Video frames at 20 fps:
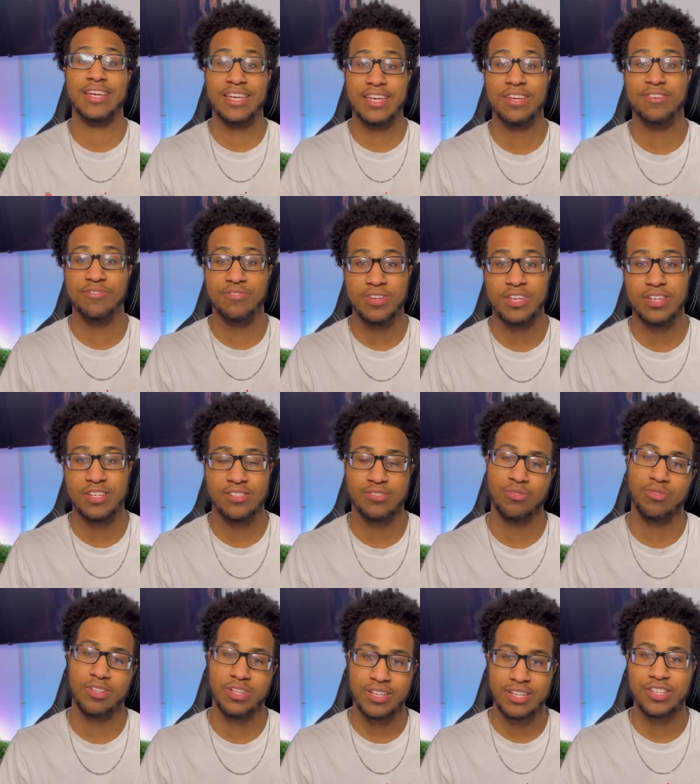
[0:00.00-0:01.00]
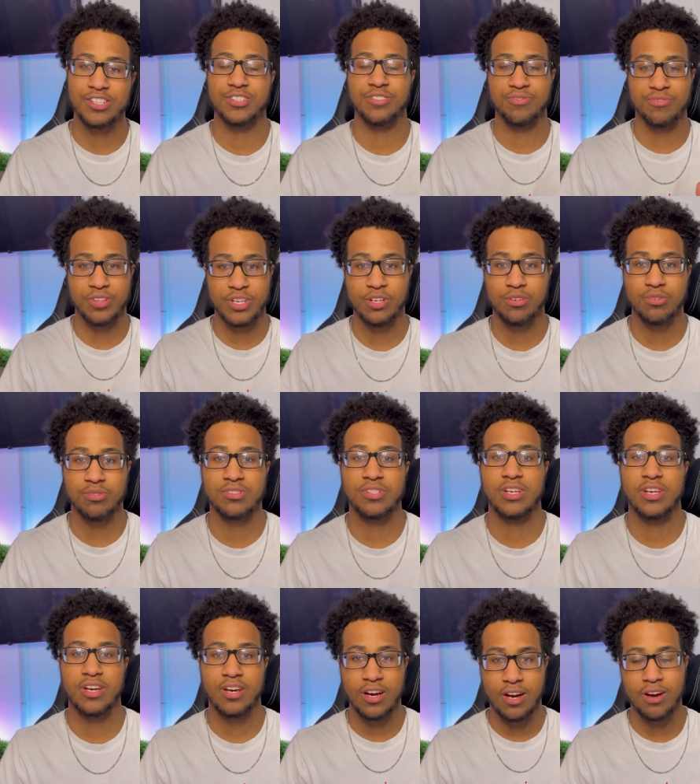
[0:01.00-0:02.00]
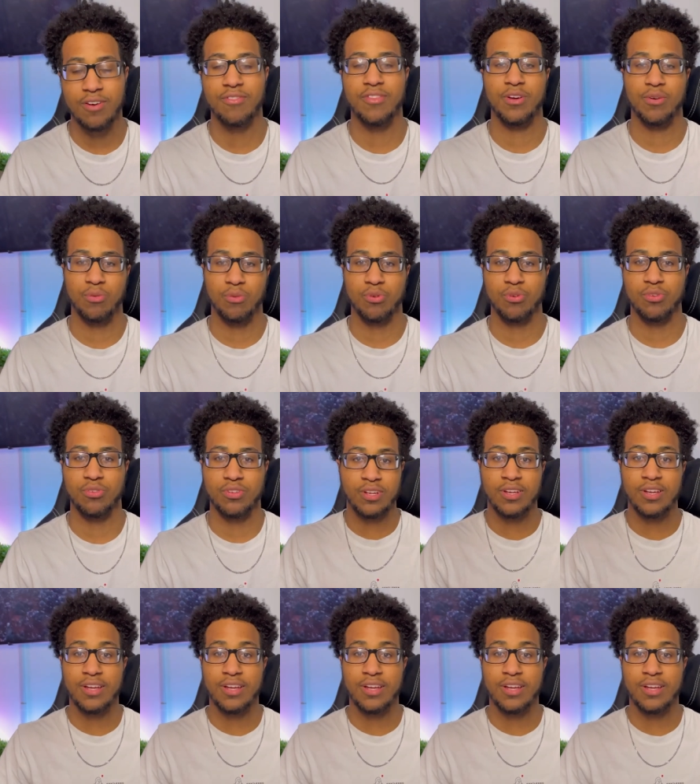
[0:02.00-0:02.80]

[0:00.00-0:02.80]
EVs or the electric vehicles of the world.